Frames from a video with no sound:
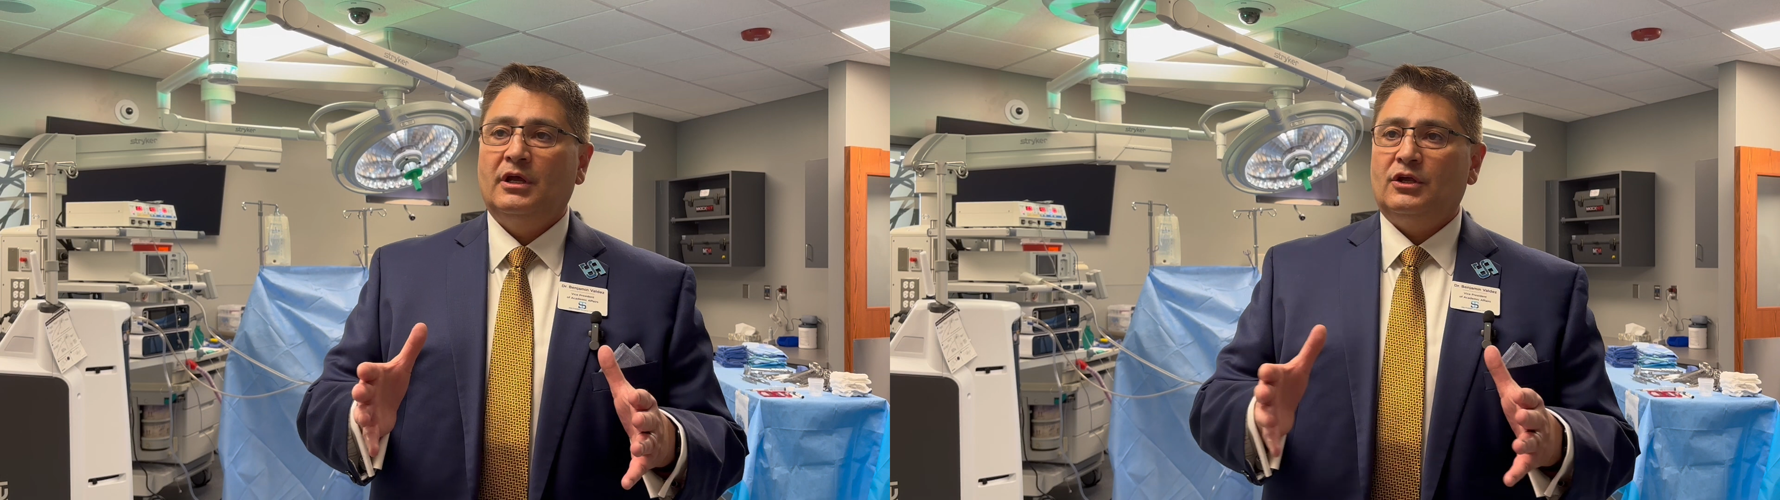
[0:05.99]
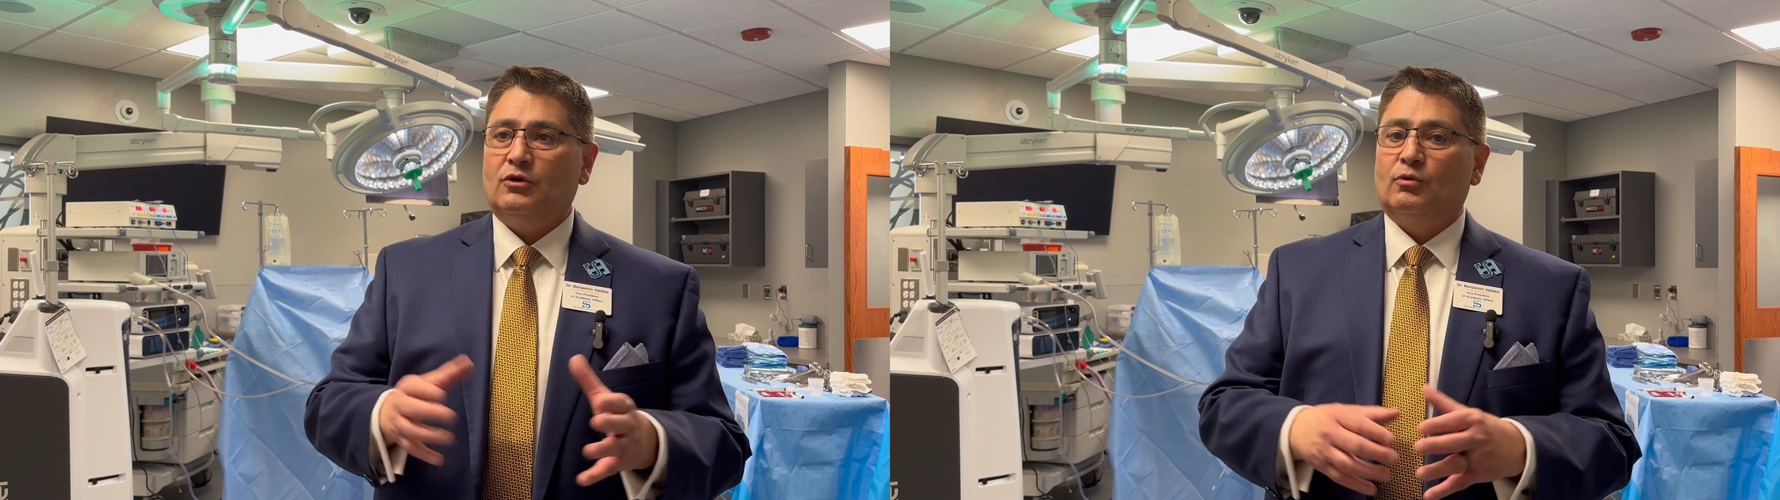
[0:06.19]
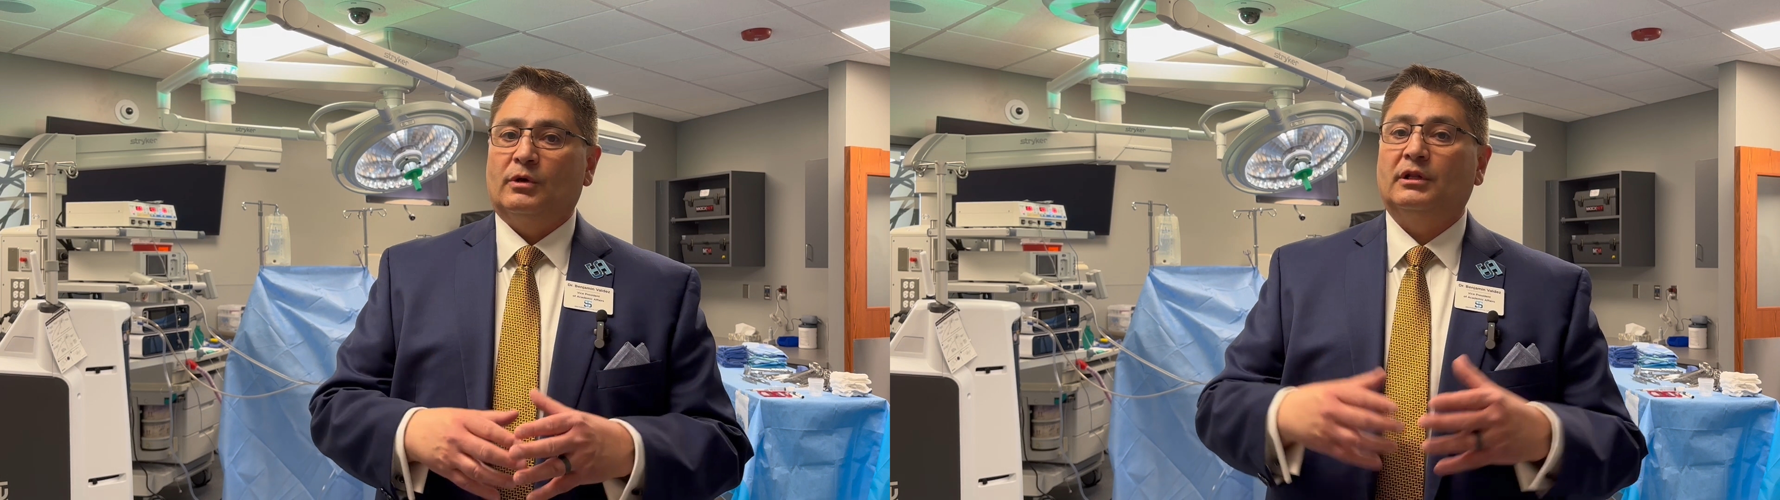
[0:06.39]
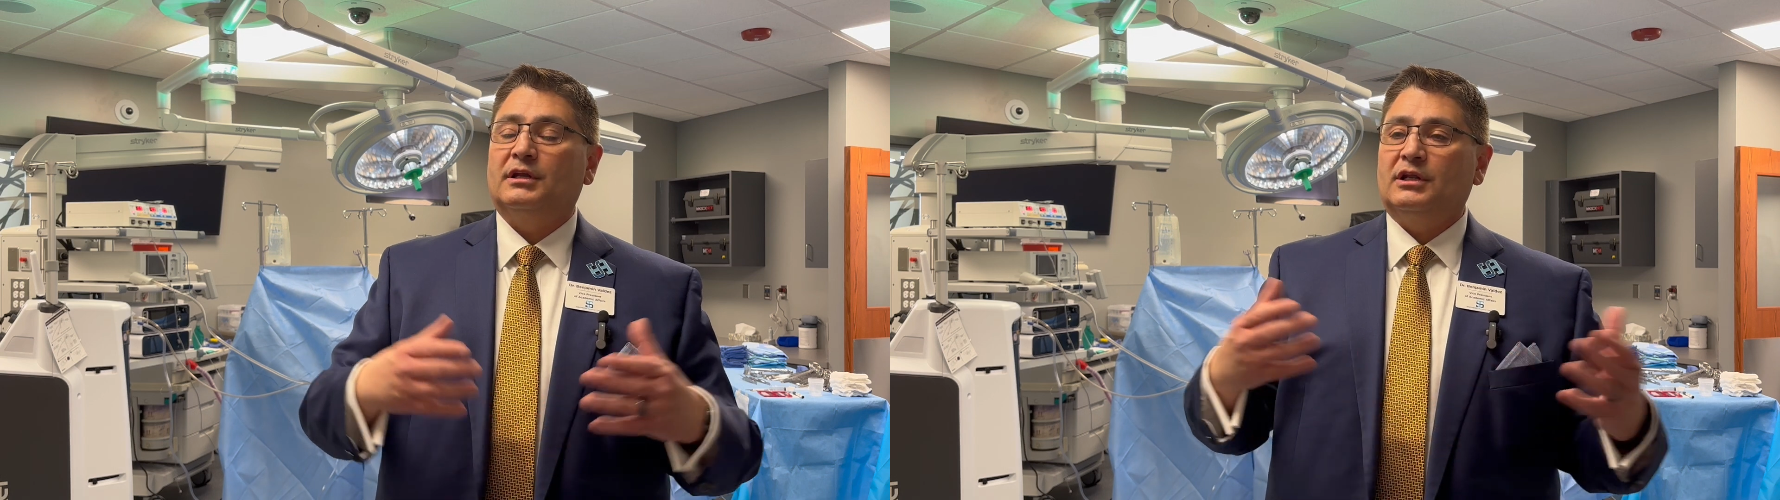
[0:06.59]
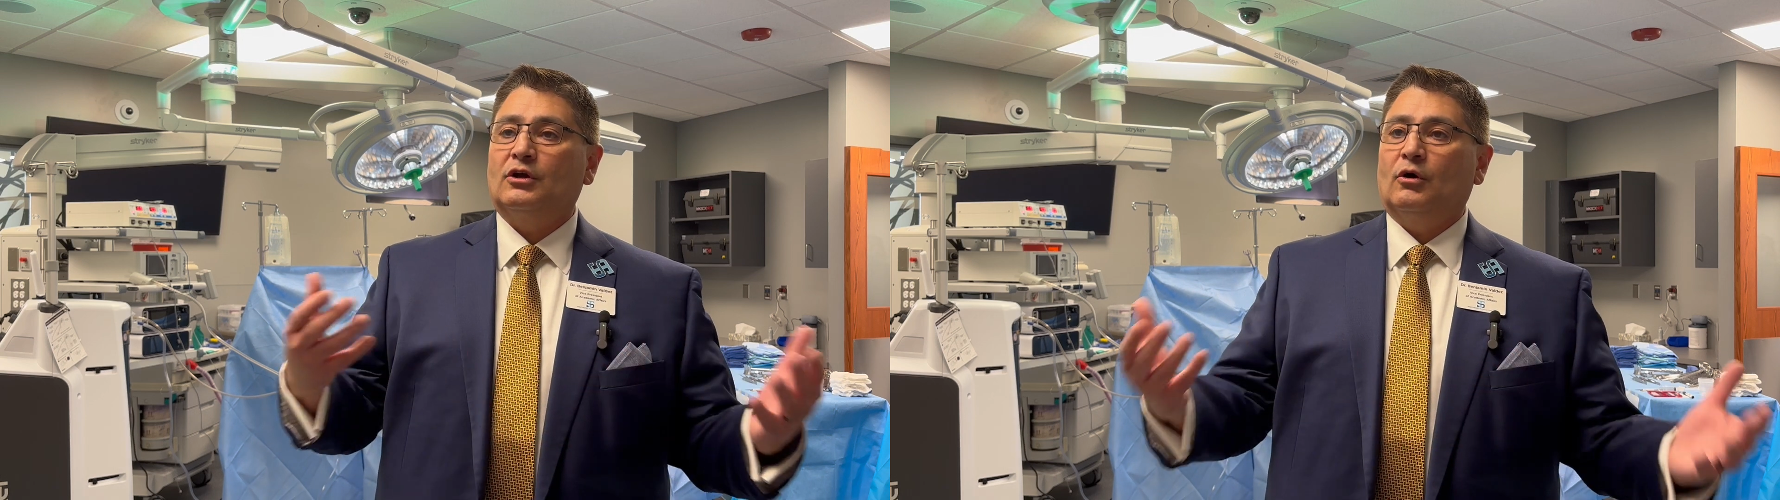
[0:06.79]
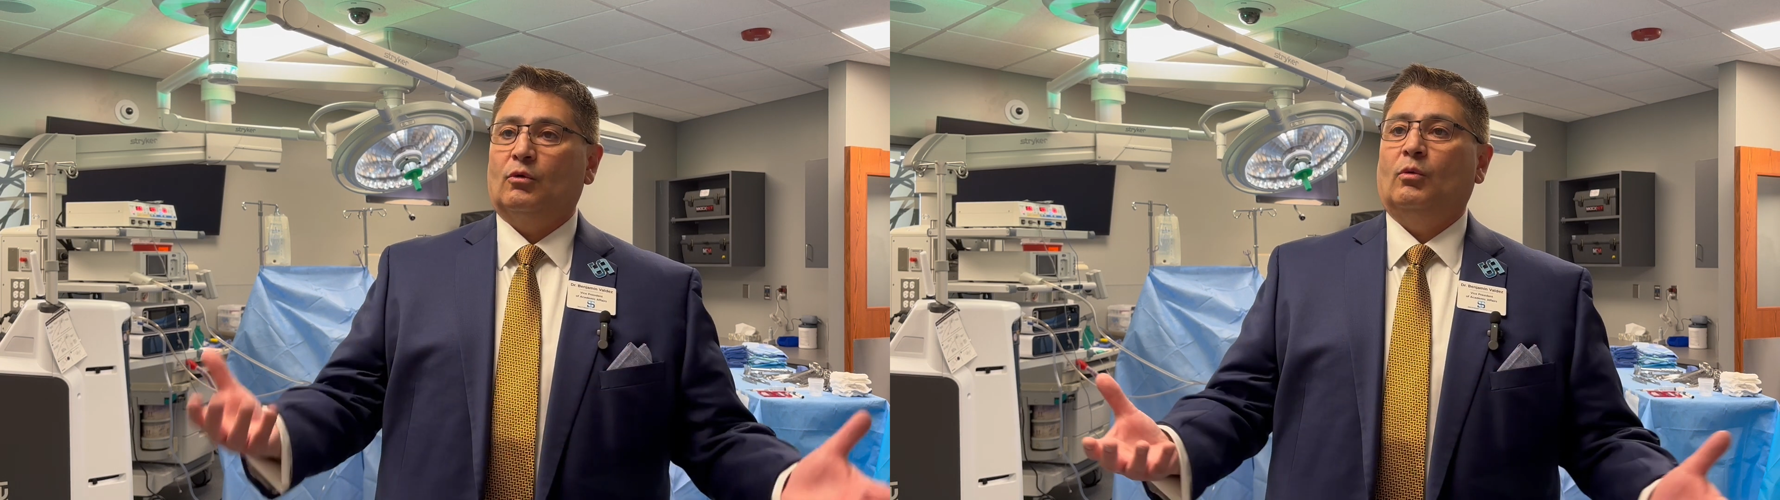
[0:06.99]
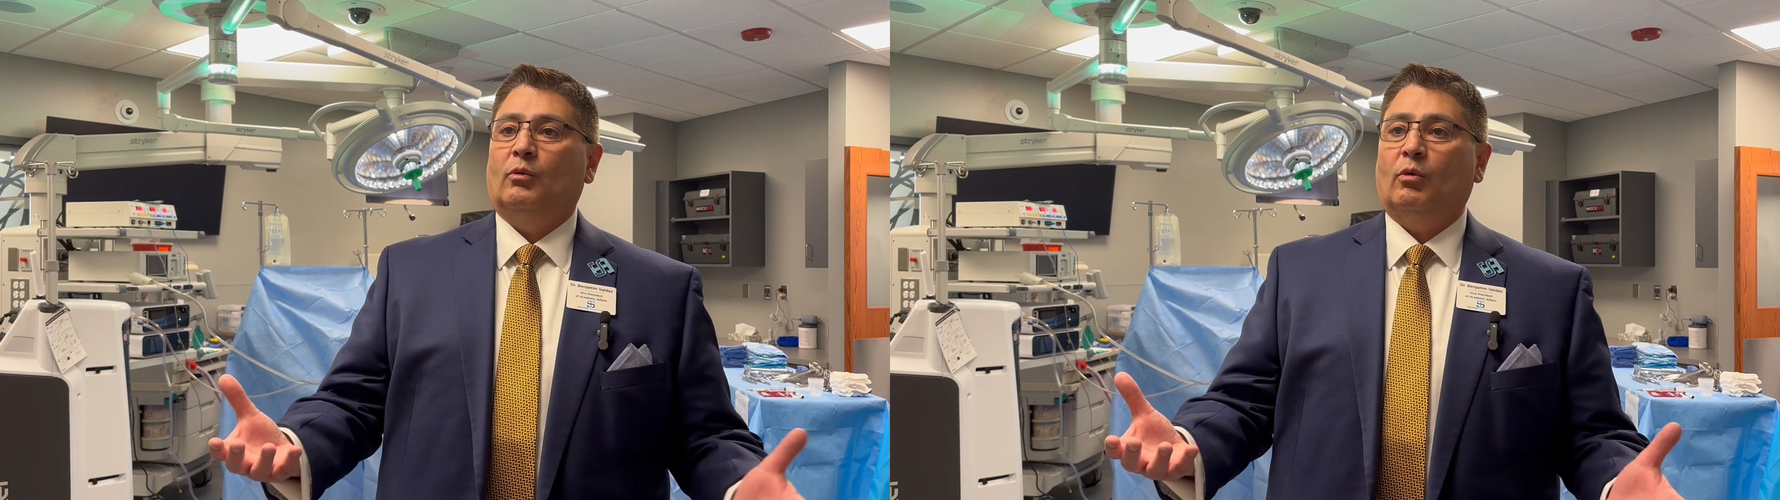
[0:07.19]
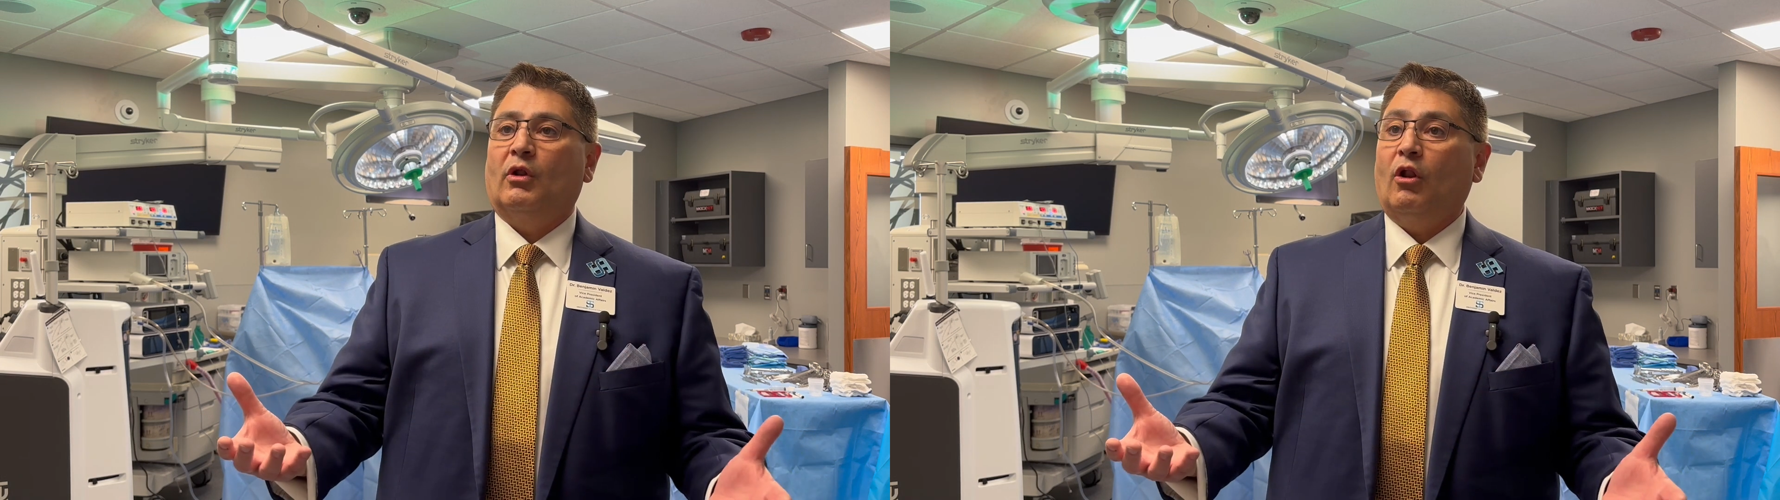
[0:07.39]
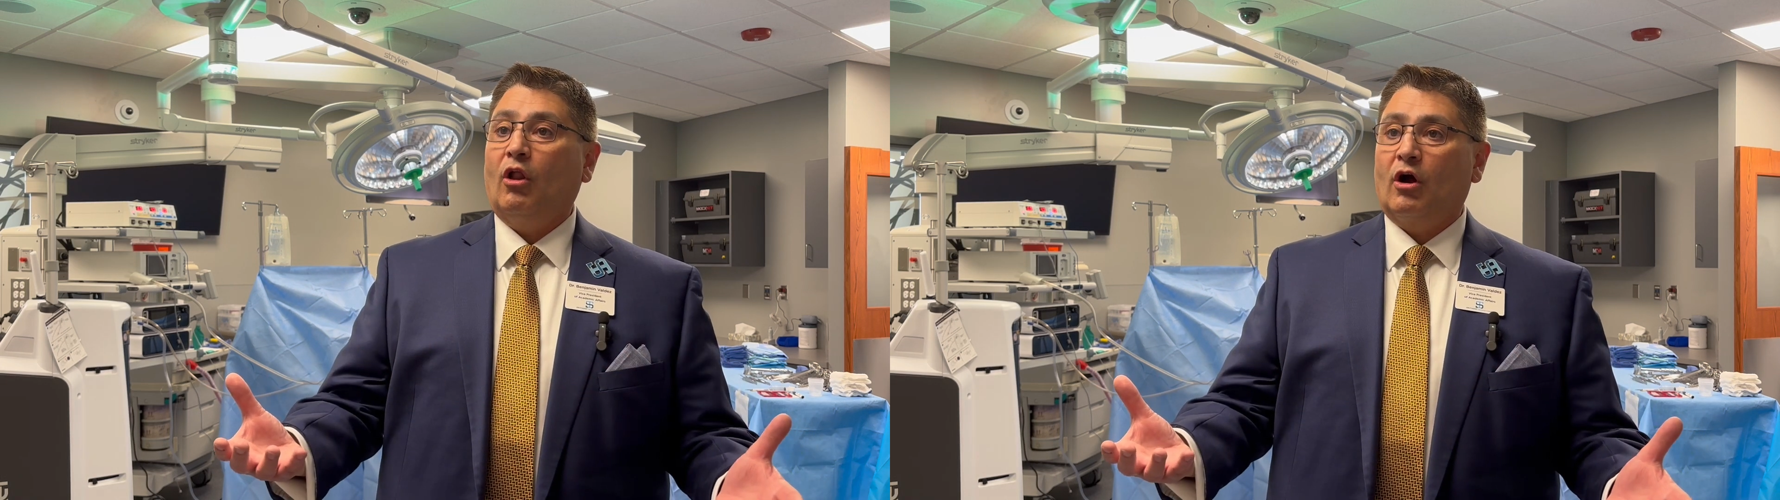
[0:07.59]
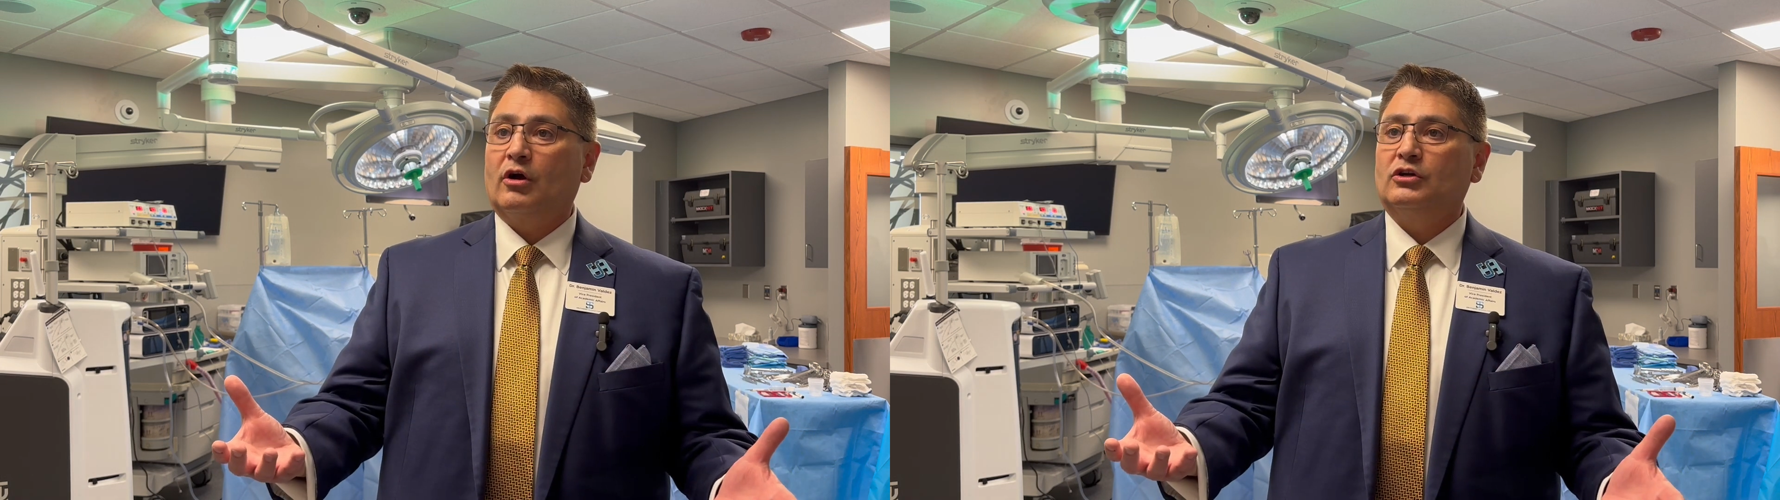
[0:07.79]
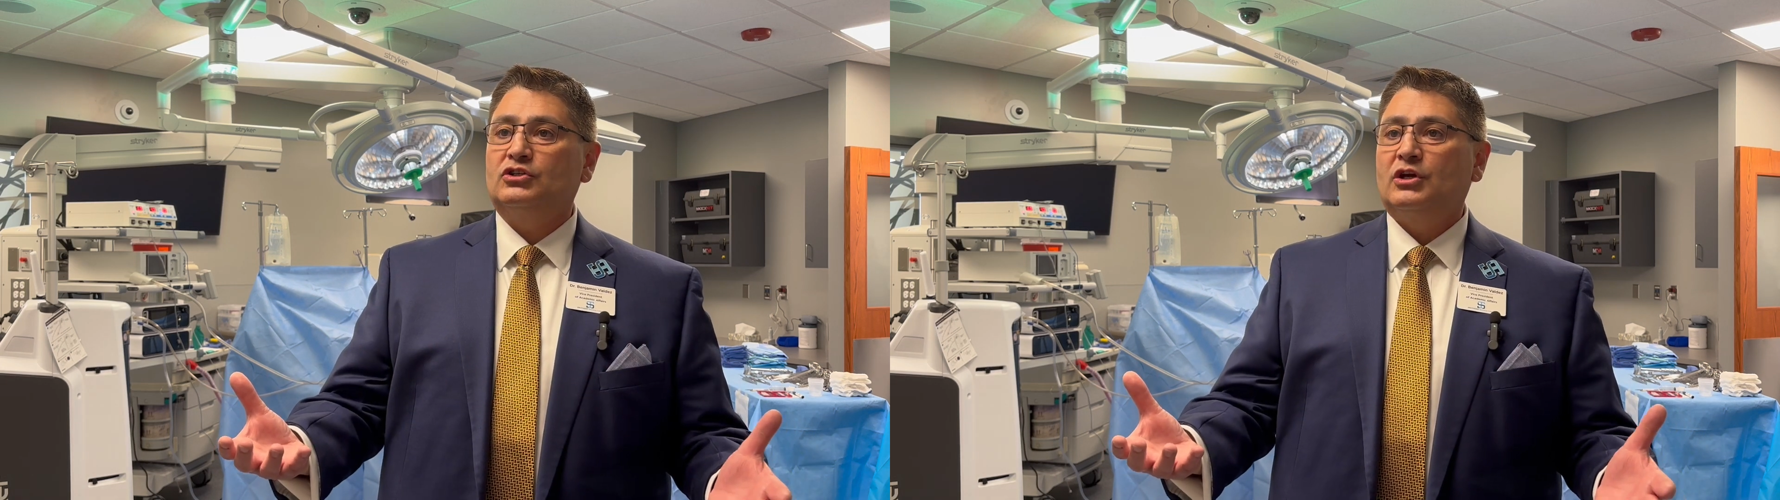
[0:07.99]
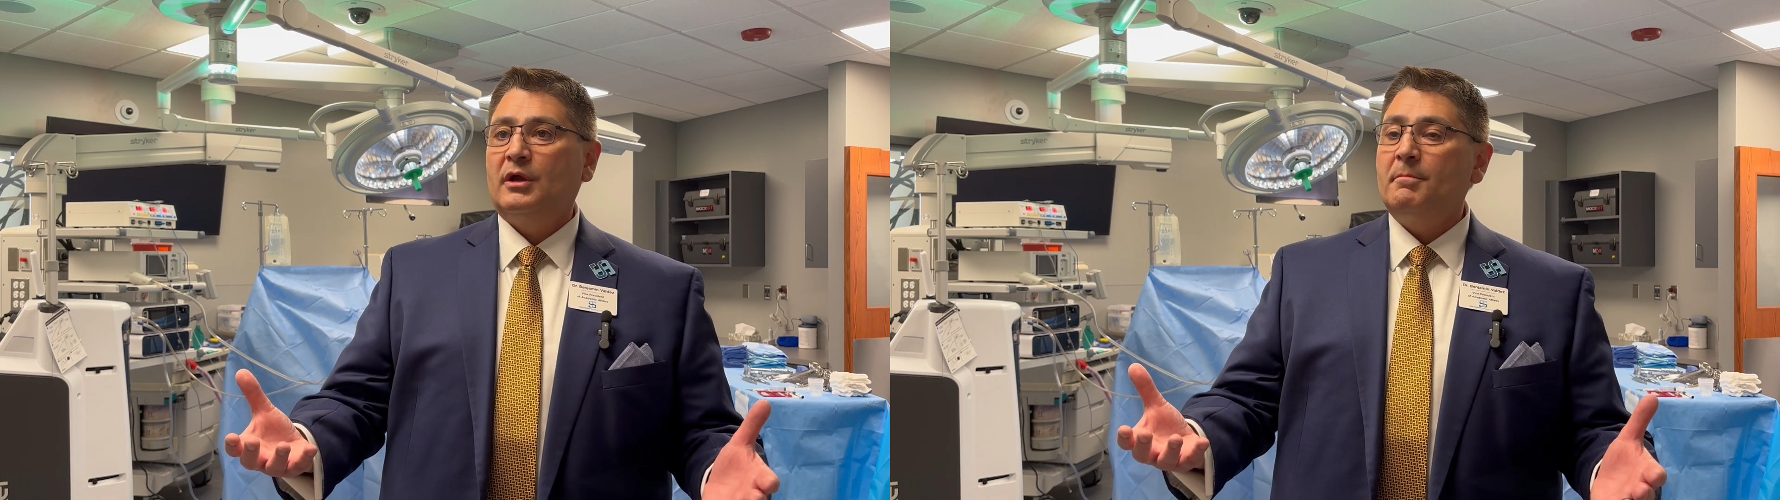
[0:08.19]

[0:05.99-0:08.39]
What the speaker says: You really need to go to one of the large